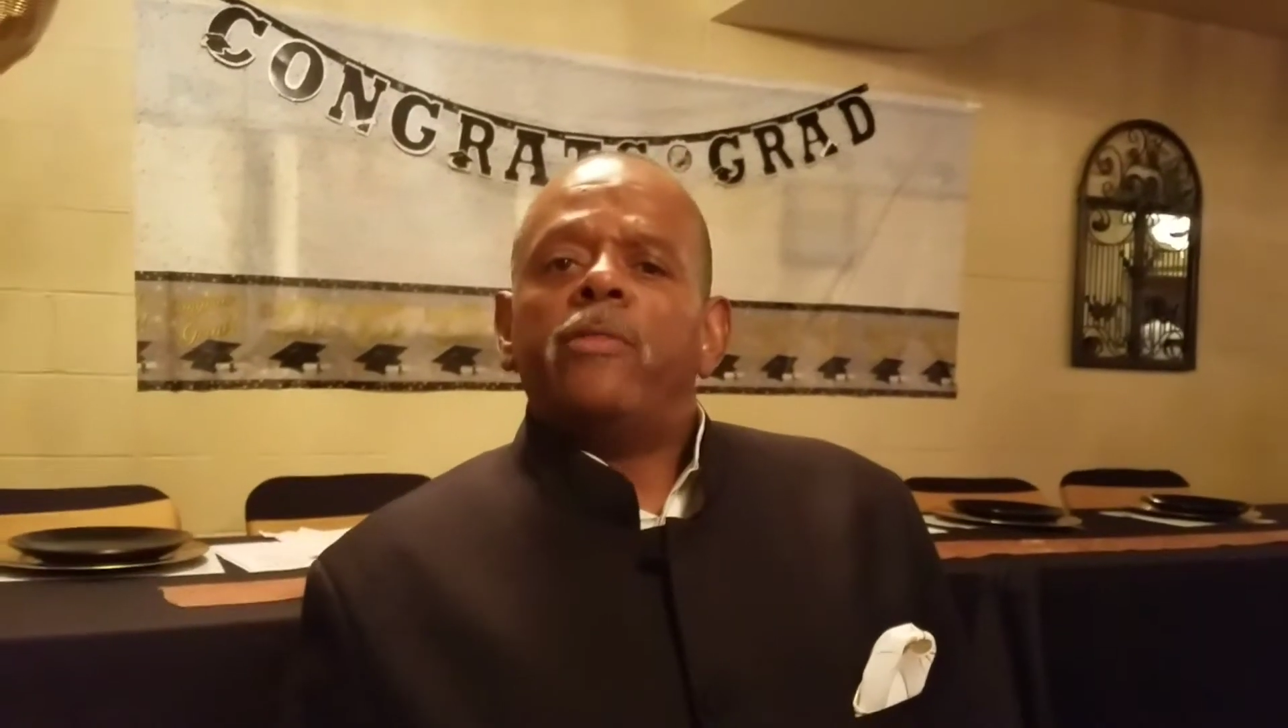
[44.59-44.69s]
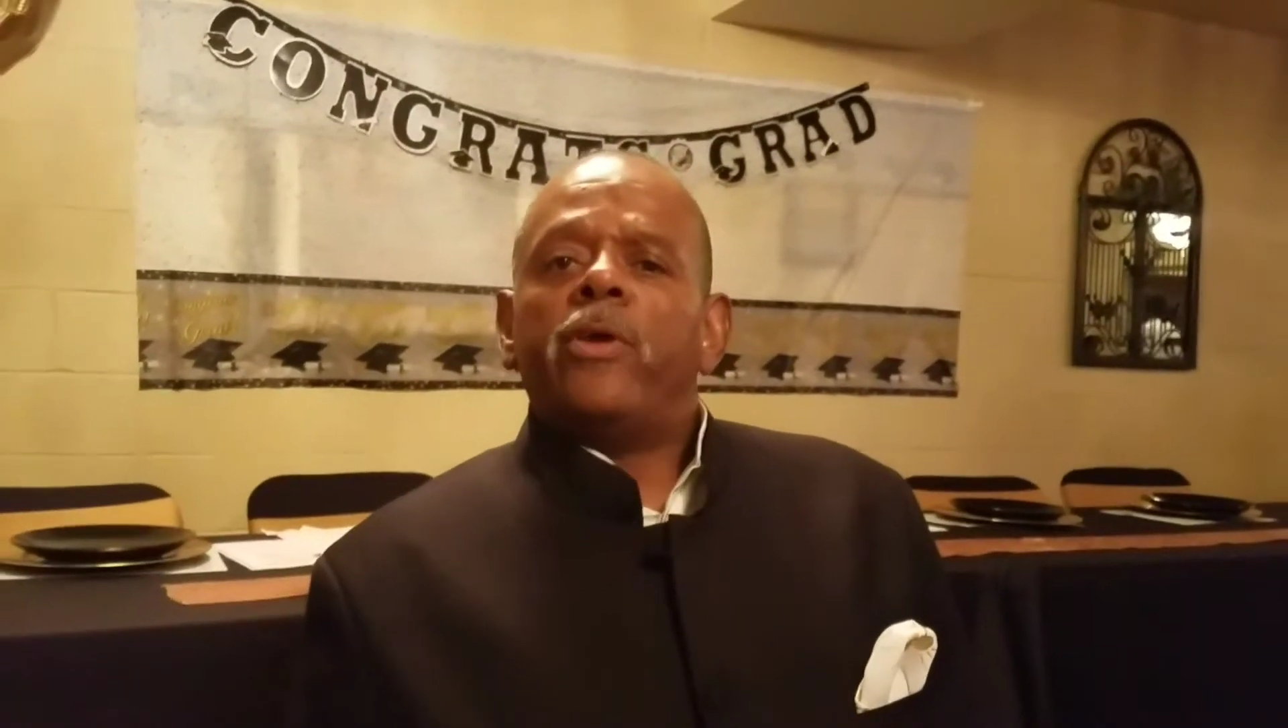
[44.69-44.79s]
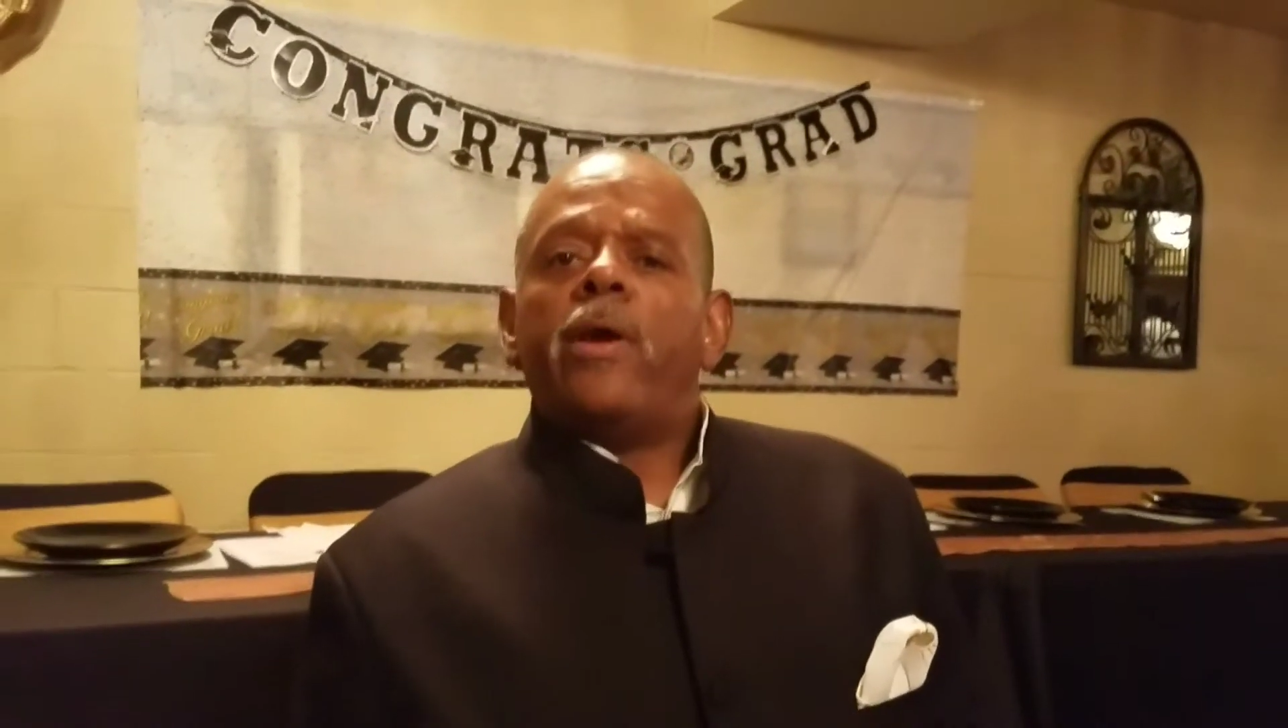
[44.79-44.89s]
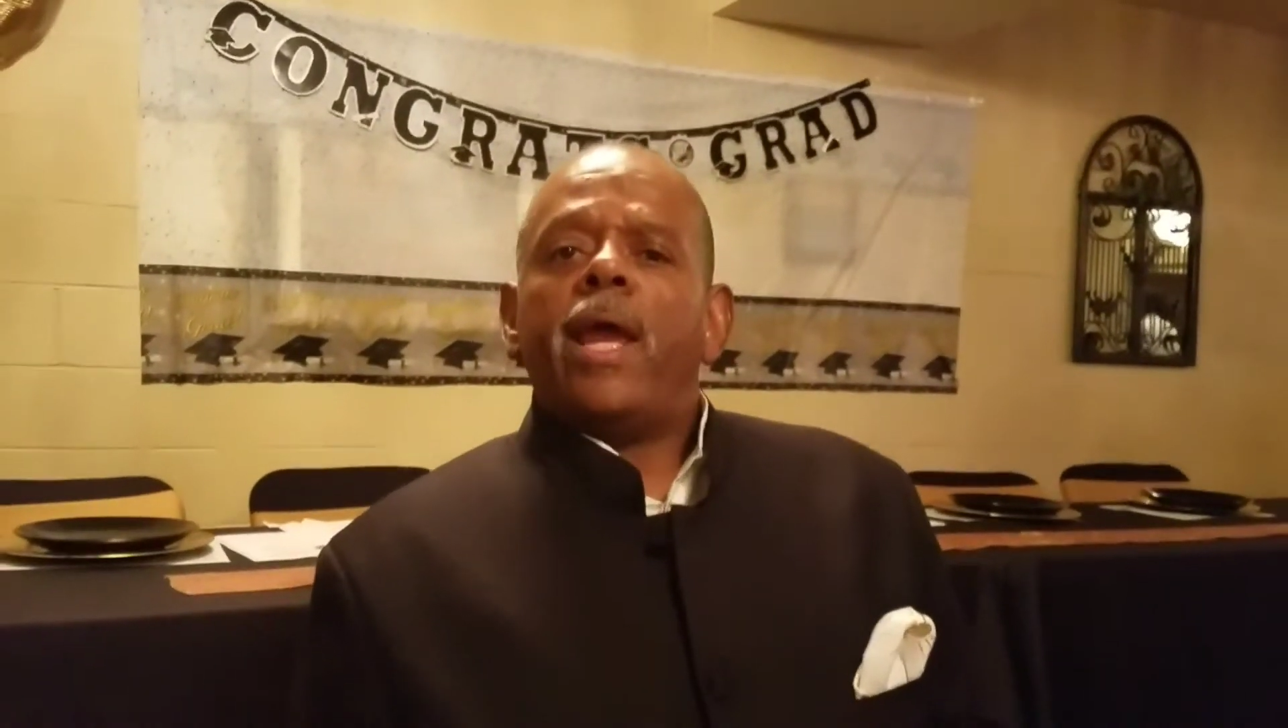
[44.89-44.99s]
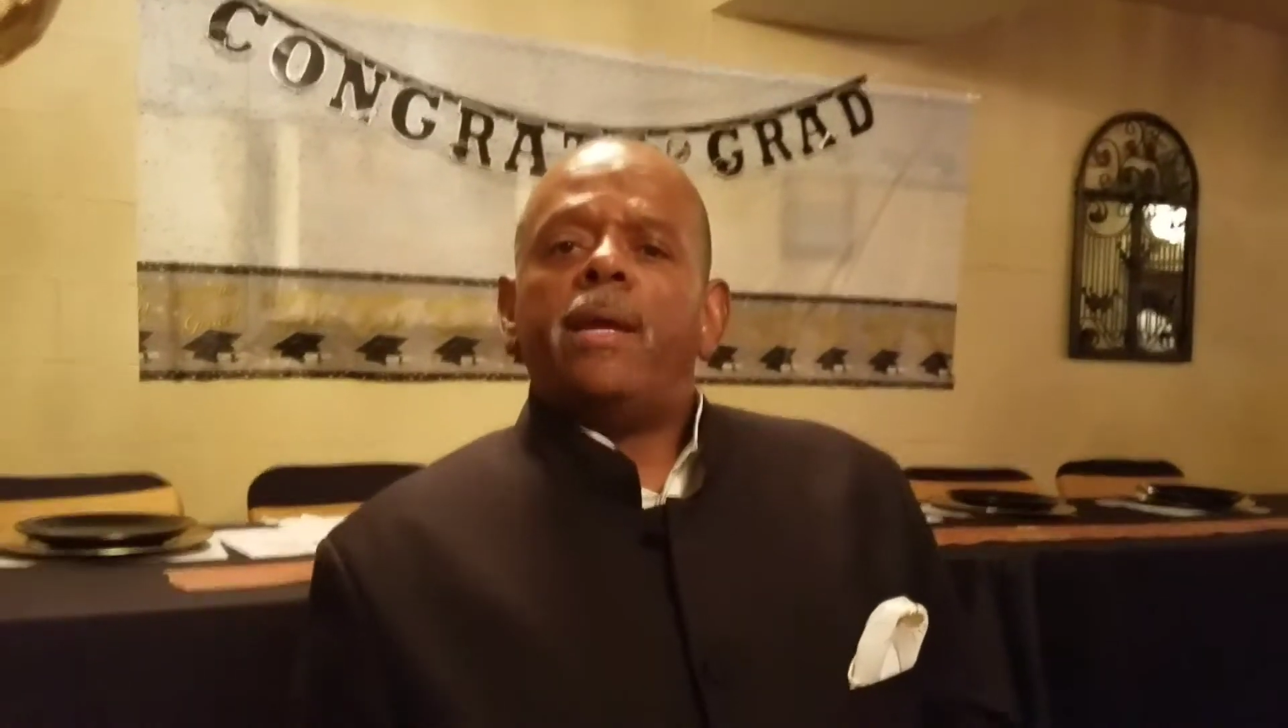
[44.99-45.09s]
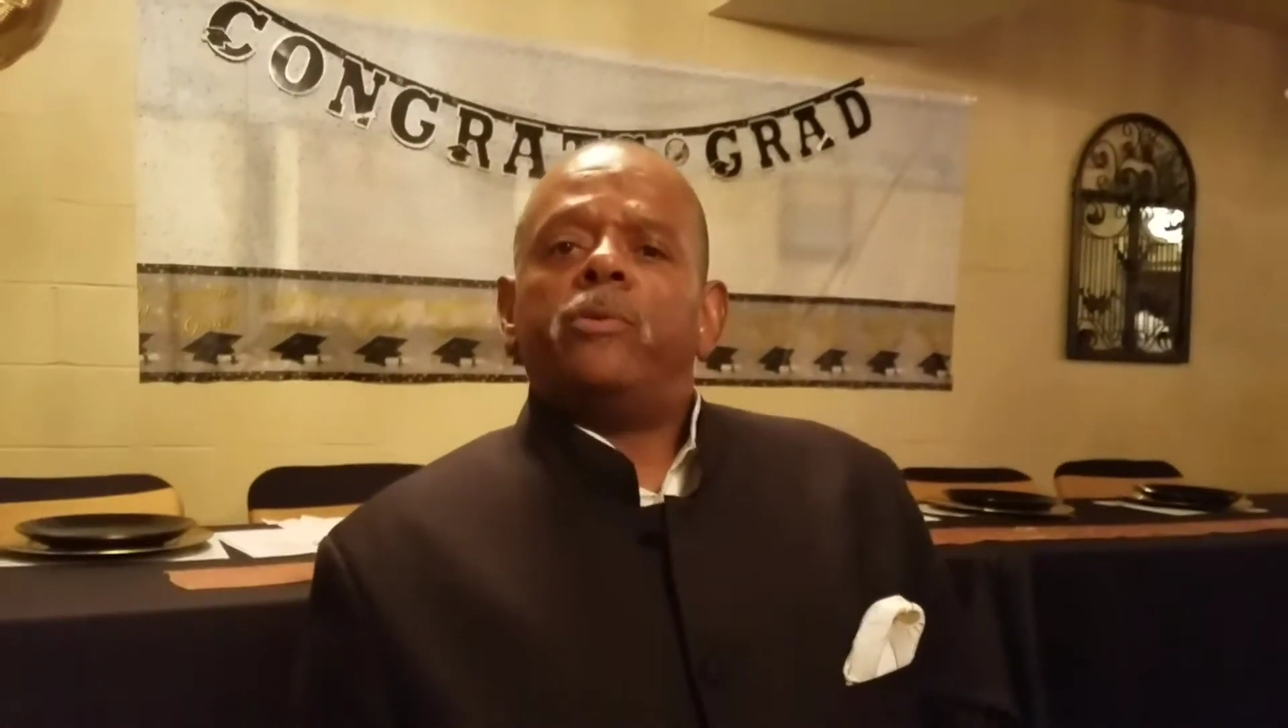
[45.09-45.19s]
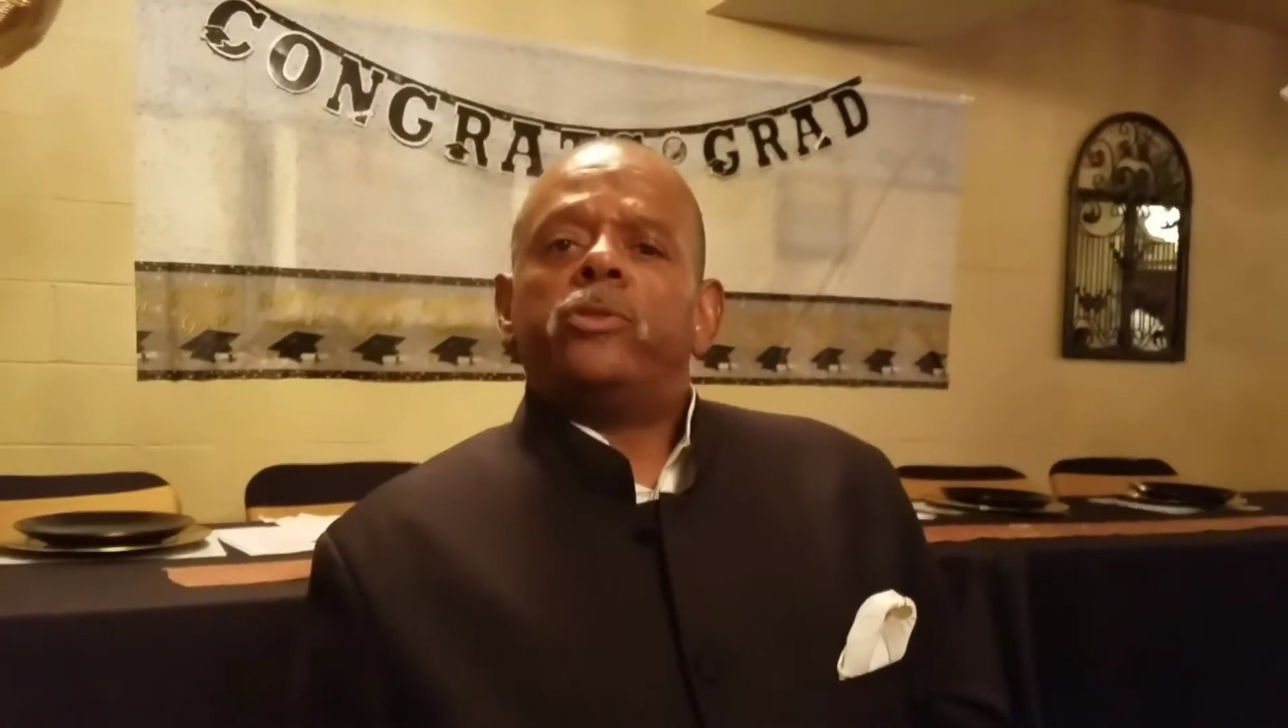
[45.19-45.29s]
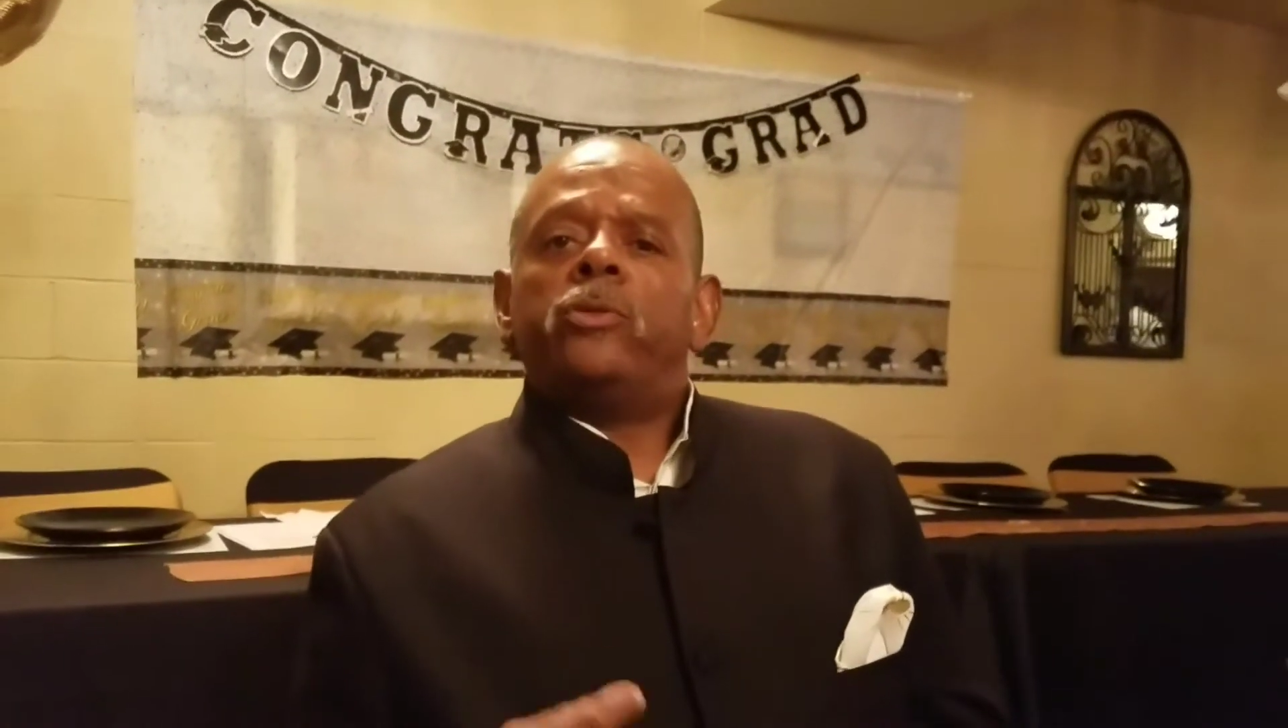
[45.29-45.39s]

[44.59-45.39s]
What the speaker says: they're able